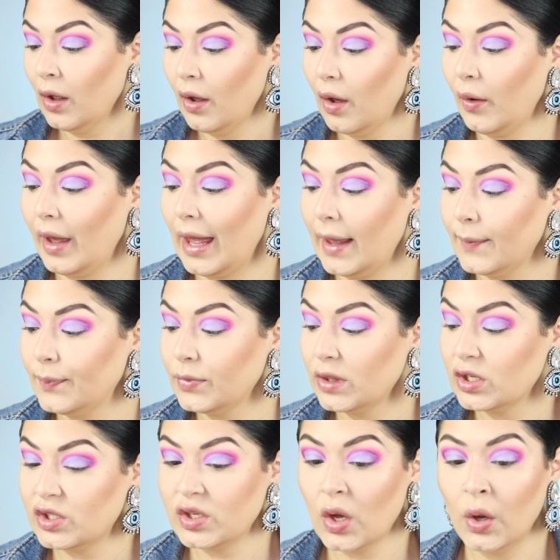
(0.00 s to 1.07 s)
Okay,
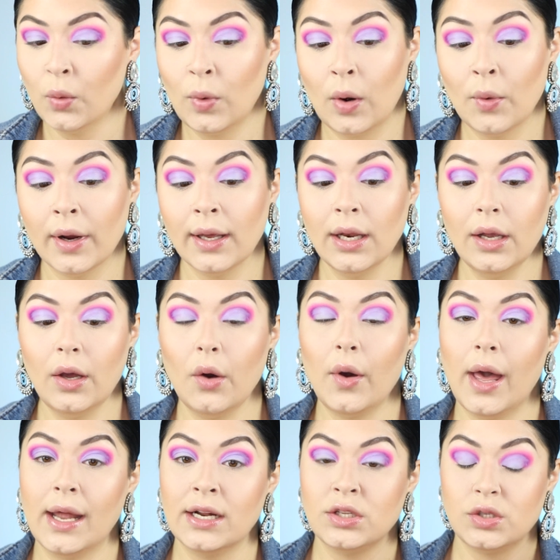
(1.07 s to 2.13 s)
so what we're gonna go
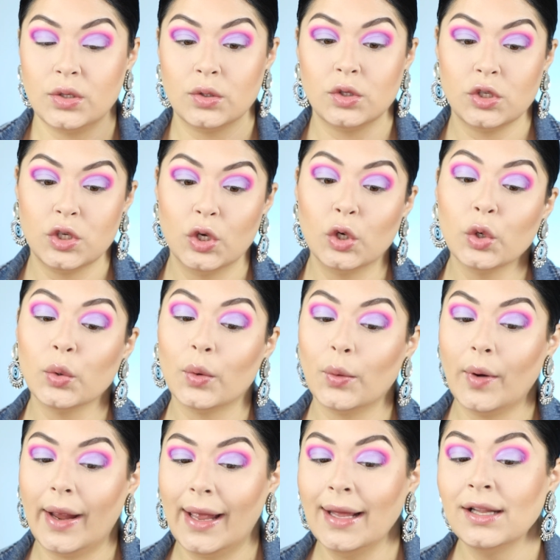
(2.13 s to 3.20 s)
ahead and do to
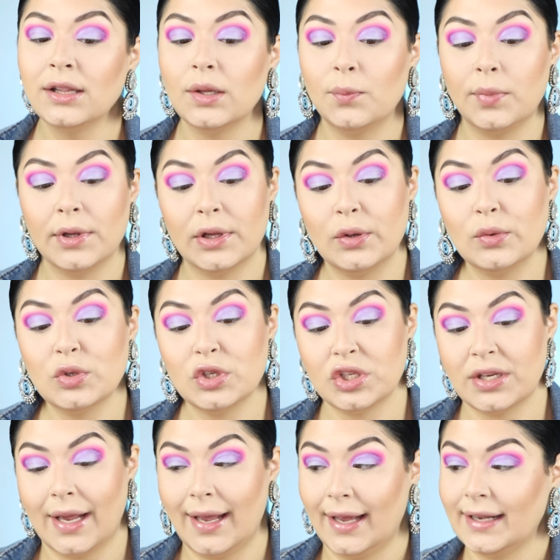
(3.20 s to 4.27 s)
create the blue
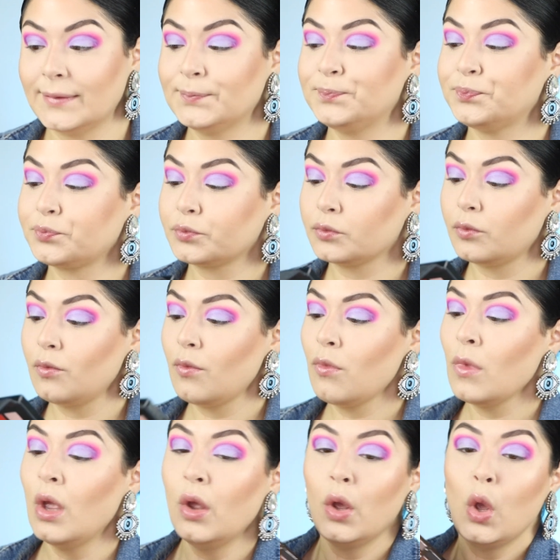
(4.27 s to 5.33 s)
shade,
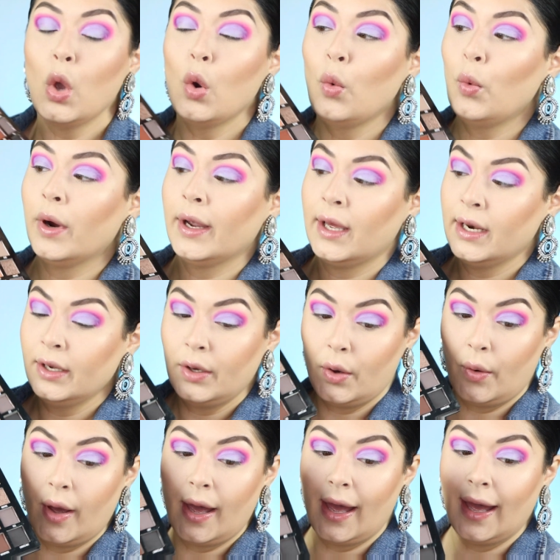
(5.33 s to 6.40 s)
we're gonna go
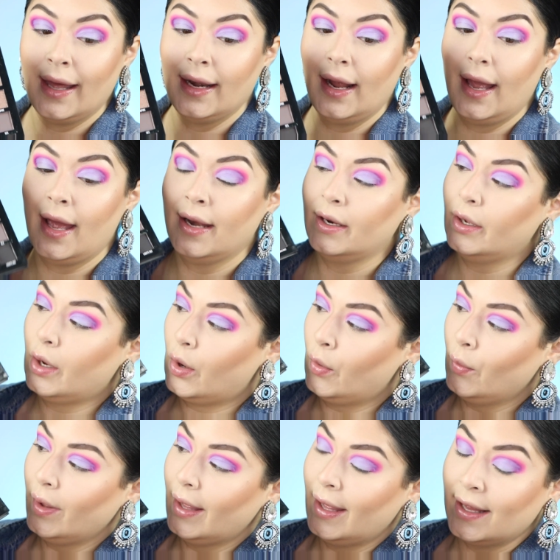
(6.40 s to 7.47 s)
ahead and
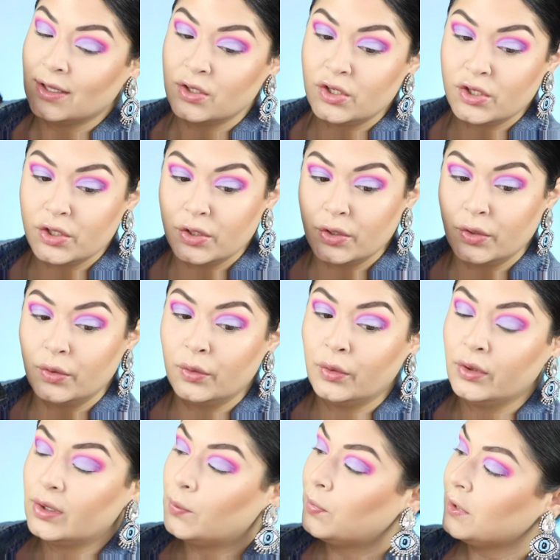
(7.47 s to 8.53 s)
go into
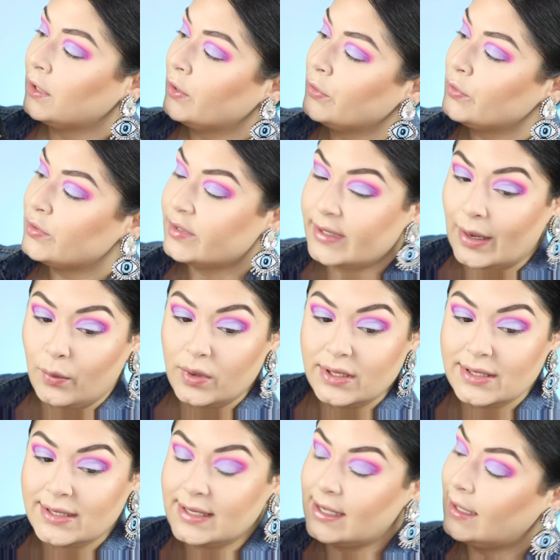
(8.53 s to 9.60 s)
the blues that we
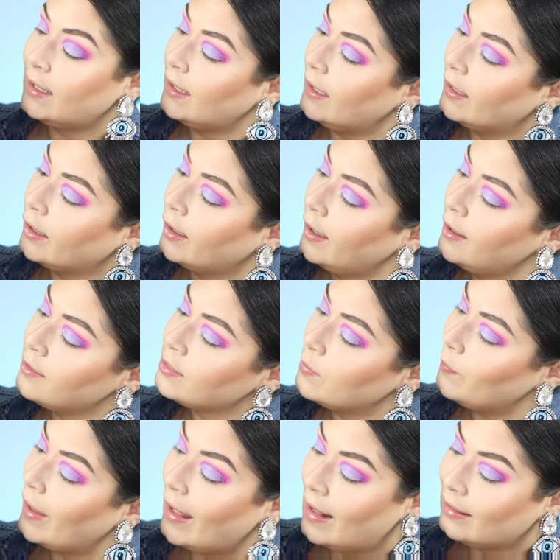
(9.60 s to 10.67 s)
see here in the
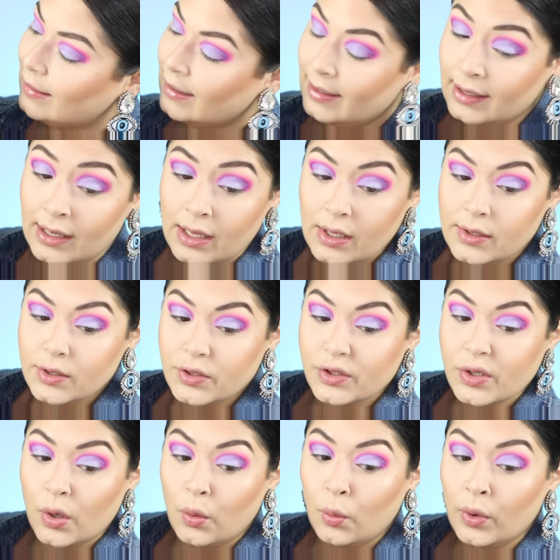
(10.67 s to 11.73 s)
palette.
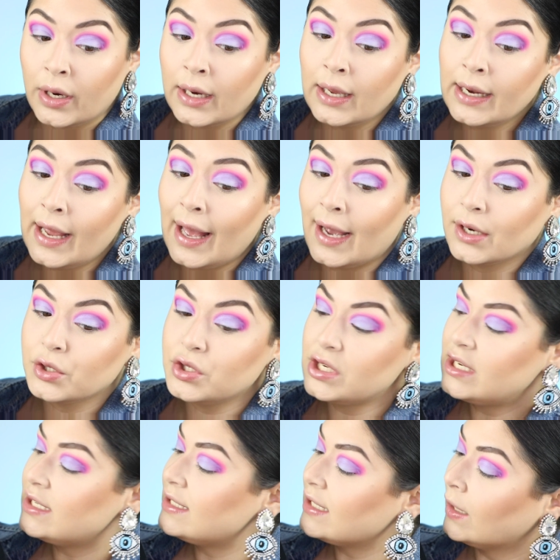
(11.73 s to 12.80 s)
So we're gonna
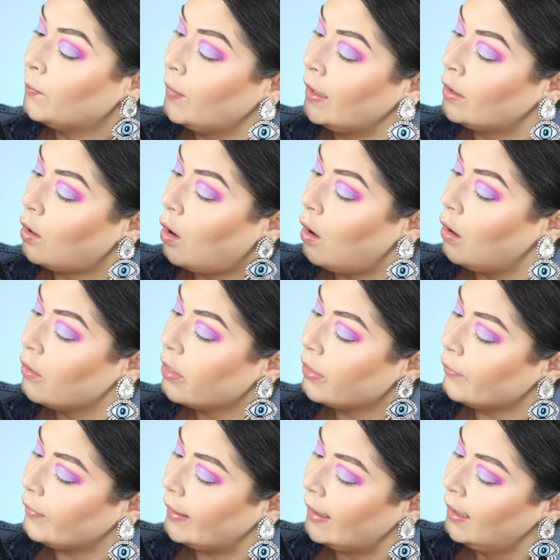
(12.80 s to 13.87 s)
actually dip in all
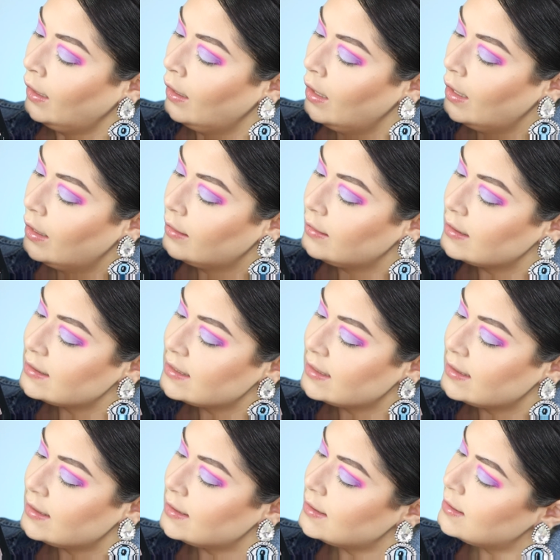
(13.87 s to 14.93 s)
three. This
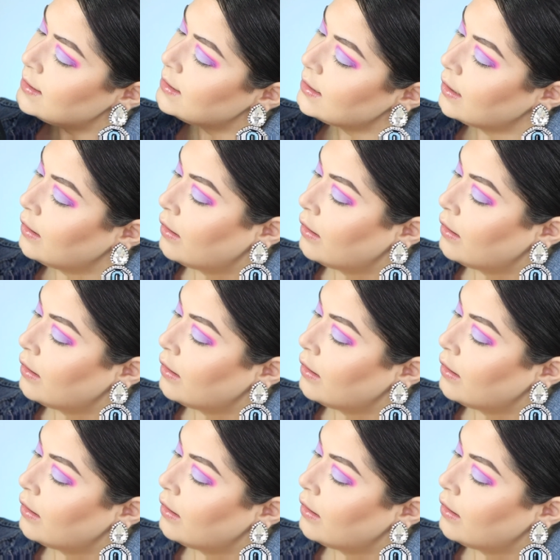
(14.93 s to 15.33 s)
is